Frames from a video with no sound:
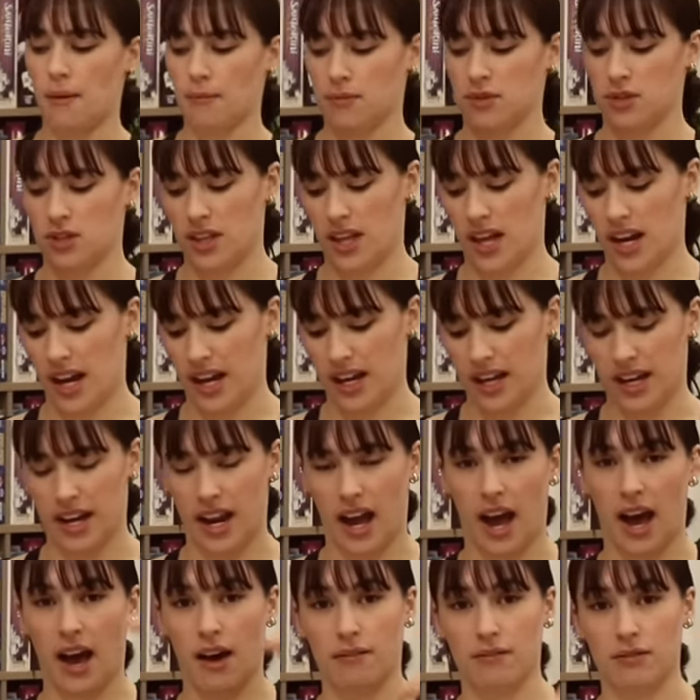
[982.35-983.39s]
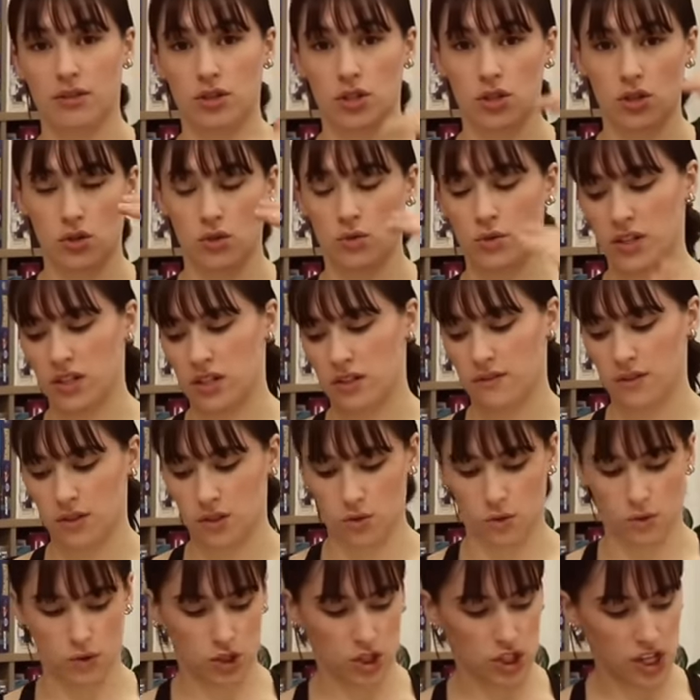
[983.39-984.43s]
so that I can have two
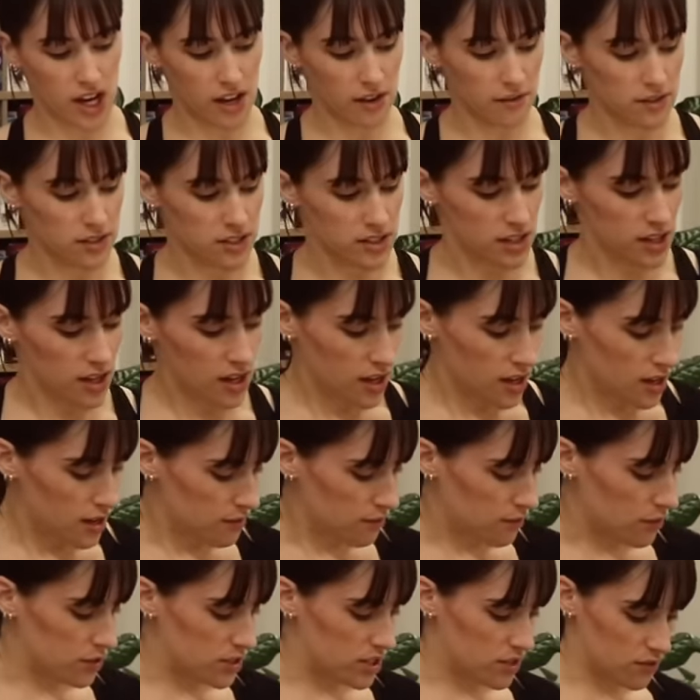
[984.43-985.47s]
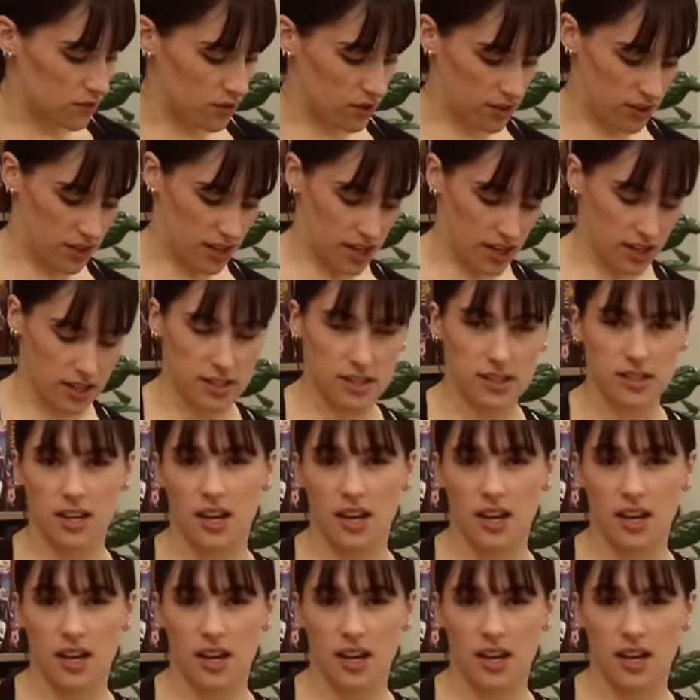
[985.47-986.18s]
individual shelves for different things,